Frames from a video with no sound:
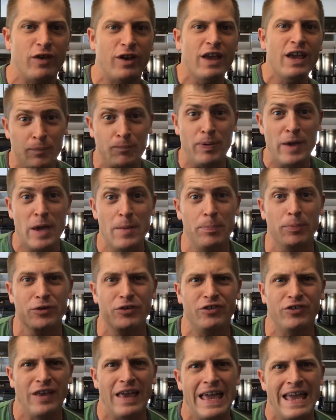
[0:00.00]
and people
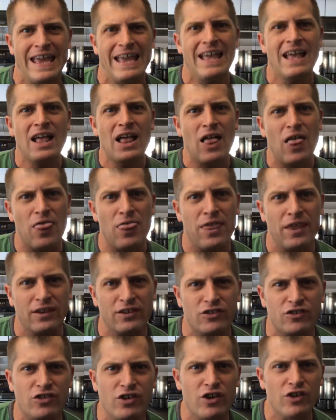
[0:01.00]
say that
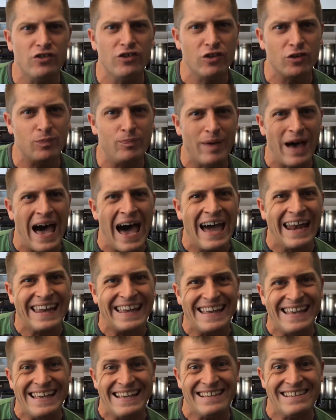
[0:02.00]
Jesus'
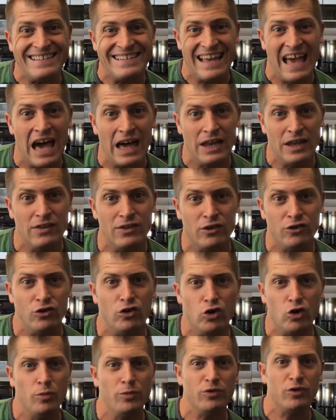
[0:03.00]
body is not in the
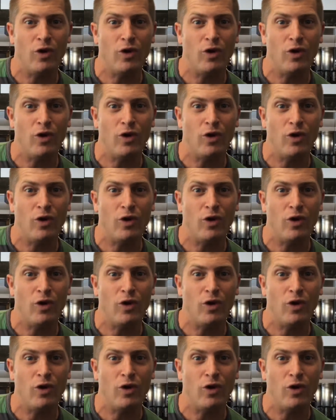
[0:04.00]
tomb.